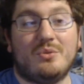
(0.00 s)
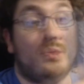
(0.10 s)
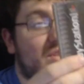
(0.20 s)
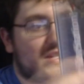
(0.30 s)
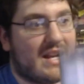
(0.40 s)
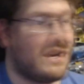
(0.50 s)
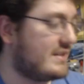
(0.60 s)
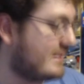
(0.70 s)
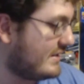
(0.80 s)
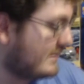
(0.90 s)
which is nice.
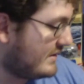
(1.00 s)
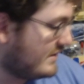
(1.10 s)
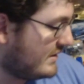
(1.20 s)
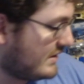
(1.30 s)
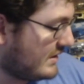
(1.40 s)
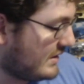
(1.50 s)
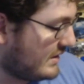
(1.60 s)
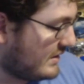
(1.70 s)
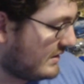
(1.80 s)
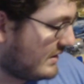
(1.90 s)

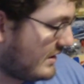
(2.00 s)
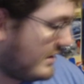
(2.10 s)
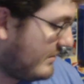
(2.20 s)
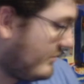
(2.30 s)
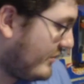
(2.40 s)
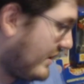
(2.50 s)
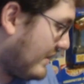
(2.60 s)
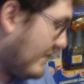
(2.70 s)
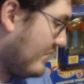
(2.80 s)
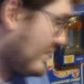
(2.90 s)
We'll get to
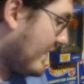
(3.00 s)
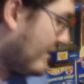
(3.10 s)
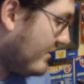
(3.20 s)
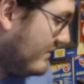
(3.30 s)
those later.